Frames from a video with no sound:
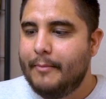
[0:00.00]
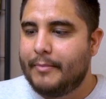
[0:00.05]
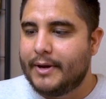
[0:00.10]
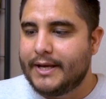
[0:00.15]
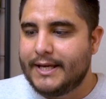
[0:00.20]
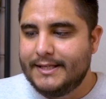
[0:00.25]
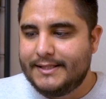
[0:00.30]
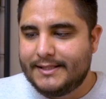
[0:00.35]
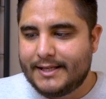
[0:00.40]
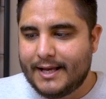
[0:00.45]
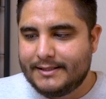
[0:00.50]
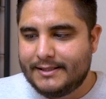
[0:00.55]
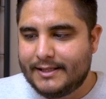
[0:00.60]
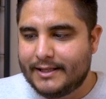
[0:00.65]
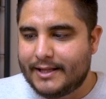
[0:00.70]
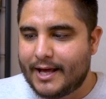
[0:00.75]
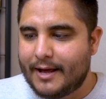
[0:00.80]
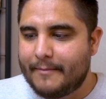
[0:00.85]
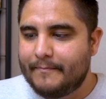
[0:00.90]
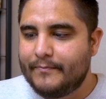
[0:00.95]
But he said
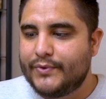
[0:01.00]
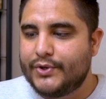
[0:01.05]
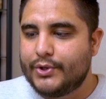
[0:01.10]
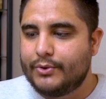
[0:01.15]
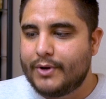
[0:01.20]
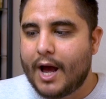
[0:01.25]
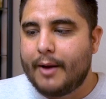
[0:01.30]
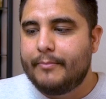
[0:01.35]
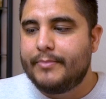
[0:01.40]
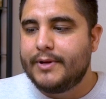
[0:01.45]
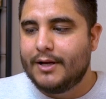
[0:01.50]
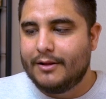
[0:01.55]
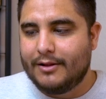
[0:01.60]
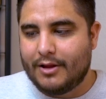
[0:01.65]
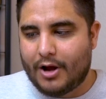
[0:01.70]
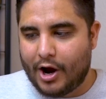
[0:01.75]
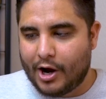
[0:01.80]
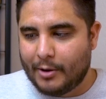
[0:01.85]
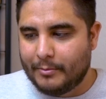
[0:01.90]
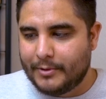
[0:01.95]
to them, 'Do not be
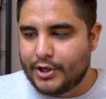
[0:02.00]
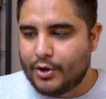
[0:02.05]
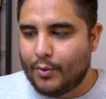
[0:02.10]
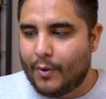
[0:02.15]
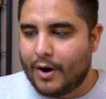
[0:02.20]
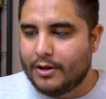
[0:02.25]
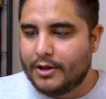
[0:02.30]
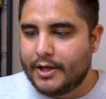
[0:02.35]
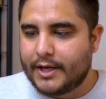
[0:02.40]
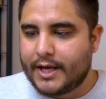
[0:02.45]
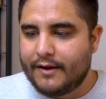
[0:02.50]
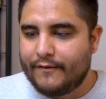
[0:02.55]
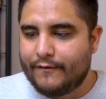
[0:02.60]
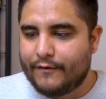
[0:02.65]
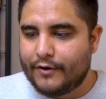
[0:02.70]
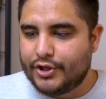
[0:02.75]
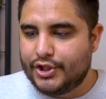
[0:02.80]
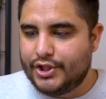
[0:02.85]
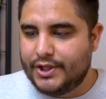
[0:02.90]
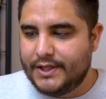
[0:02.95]
alarmed. You are looking
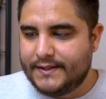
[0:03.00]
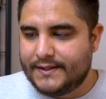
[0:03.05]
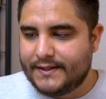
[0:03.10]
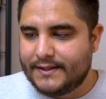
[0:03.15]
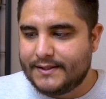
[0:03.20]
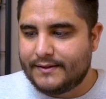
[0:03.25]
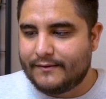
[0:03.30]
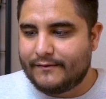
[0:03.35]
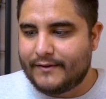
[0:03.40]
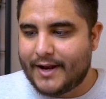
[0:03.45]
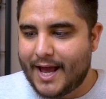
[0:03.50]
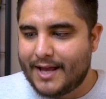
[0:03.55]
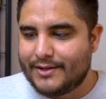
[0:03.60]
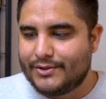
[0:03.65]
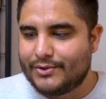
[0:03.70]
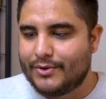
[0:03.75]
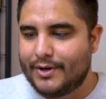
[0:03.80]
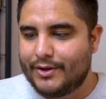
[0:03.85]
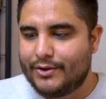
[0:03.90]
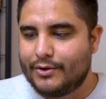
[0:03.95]
for Jesus of
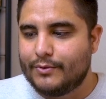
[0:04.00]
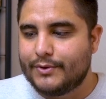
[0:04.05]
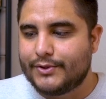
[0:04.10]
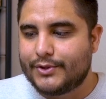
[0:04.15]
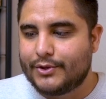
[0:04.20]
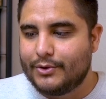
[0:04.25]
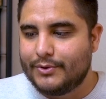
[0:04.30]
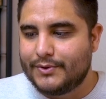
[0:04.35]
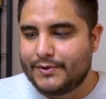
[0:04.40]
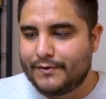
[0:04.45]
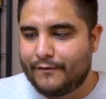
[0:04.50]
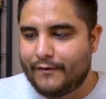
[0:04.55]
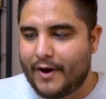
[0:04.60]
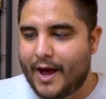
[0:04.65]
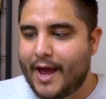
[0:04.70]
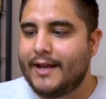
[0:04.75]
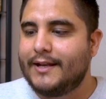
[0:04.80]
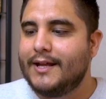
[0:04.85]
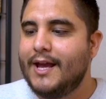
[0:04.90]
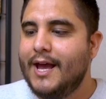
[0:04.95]
Nazareth, who was
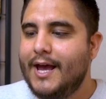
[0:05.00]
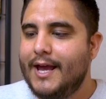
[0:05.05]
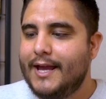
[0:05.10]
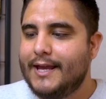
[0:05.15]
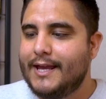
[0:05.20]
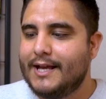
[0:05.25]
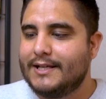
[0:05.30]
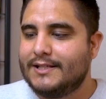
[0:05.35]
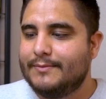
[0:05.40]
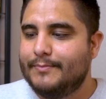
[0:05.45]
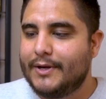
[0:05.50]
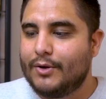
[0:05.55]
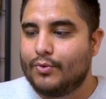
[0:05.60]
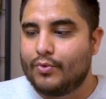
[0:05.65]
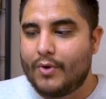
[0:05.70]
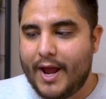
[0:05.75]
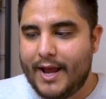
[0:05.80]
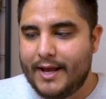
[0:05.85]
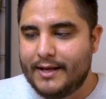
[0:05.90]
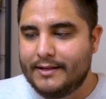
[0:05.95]
crucified. He has
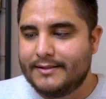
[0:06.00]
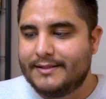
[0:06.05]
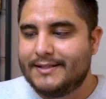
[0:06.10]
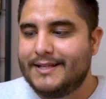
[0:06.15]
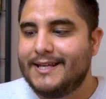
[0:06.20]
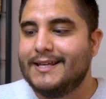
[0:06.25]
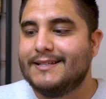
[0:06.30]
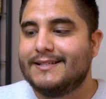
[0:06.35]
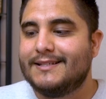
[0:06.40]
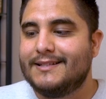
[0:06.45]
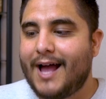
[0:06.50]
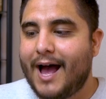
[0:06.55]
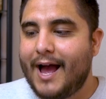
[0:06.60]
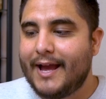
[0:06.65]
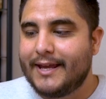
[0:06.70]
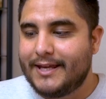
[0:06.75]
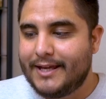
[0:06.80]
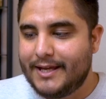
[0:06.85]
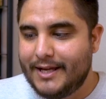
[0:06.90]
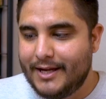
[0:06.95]
been raised. He is
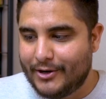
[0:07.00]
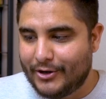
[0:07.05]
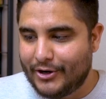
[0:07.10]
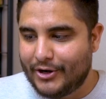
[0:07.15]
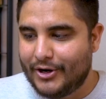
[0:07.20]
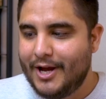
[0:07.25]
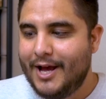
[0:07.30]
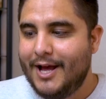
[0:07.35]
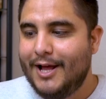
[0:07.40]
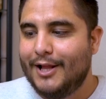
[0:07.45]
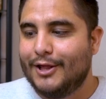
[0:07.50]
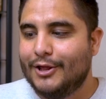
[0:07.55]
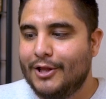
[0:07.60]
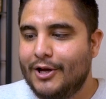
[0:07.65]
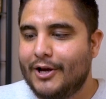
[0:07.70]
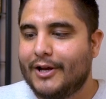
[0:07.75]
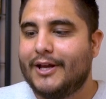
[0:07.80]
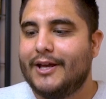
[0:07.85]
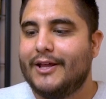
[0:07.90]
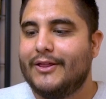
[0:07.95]
not here.
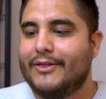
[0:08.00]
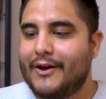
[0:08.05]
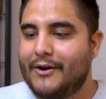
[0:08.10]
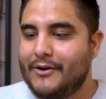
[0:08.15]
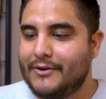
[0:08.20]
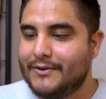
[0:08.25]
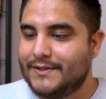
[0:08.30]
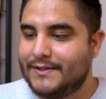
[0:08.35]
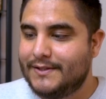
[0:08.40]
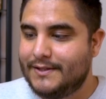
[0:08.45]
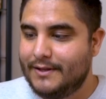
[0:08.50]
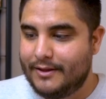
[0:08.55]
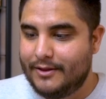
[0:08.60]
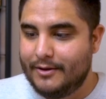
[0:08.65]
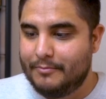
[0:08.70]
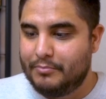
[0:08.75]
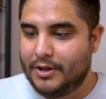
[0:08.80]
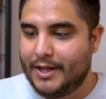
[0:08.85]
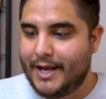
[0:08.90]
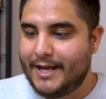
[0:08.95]
Look, there is
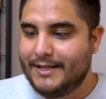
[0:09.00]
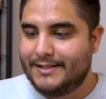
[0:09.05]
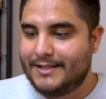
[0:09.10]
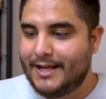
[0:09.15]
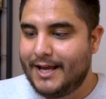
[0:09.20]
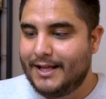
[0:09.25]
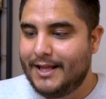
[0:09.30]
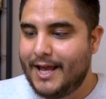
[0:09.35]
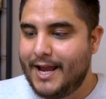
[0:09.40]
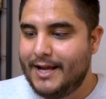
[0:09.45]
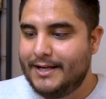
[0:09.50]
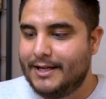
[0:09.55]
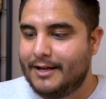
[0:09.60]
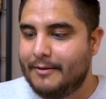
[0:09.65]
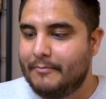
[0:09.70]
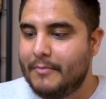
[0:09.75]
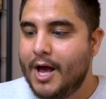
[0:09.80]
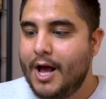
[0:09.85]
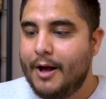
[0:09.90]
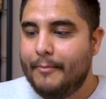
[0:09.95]
the place they laid
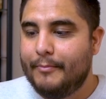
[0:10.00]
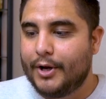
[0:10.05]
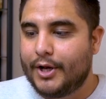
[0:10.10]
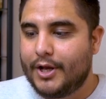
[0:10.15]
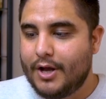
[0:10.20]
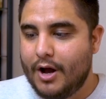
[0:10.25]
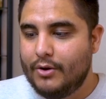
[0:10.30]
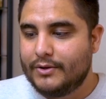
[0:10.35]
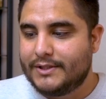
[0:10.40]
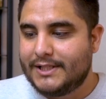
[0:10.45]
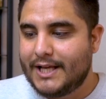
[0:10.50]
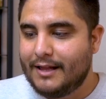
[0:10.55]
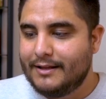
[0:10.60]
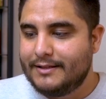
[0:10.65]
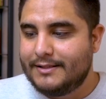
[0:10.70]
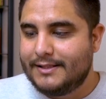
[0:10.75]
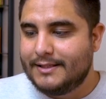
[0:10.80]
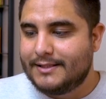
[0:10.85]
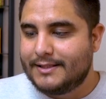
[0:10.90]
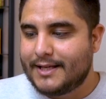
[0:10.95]
him. But go, tell
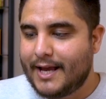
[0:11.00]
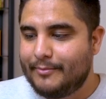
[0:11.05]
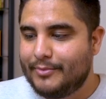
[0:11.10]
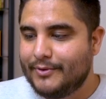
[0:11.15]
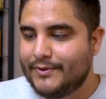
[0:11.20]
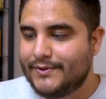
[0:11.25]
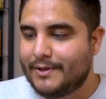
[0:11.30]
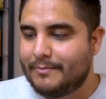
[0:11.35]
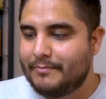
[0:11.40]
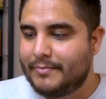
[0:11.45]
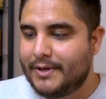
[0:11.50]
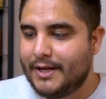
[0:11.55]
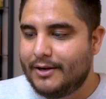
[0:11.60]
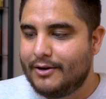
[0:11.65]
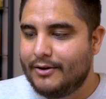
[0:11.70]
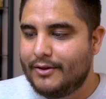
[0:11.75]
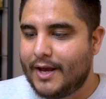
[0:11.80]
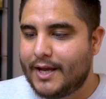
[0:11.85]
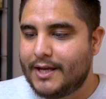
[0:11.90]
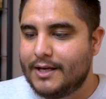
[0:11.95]
his disciples and
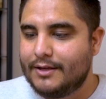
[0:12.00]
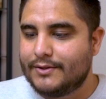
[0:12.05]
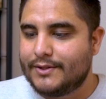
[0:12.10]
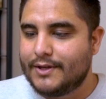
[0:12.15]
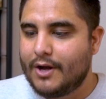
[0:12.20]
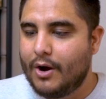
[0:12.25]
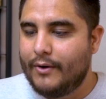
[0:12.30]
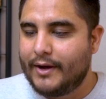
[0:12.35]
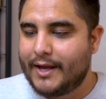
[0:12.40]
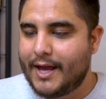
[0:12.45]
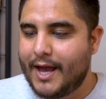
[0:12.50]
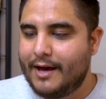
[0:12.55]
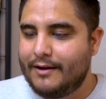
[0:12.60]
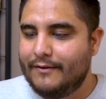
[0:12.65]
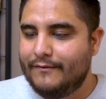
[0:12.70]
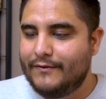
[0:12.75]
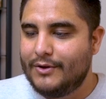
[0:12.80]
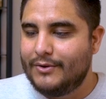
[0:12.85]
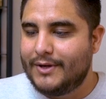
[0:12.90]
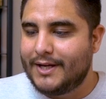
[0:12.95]
Peter that he is going ahead
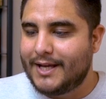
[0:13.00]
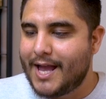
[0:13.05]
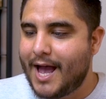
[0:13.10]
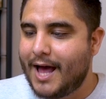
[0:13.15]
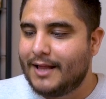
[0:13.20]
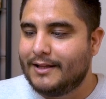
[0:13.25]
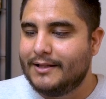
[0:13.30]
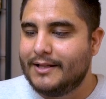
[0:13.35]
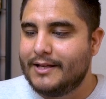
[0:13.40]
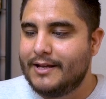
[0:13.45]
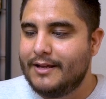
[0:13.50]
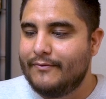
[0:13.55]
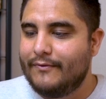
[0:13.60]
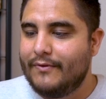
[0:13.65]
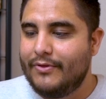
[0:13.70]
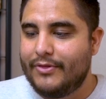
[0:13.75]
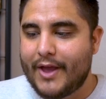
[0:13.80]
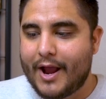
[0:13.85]
of you to Galilee.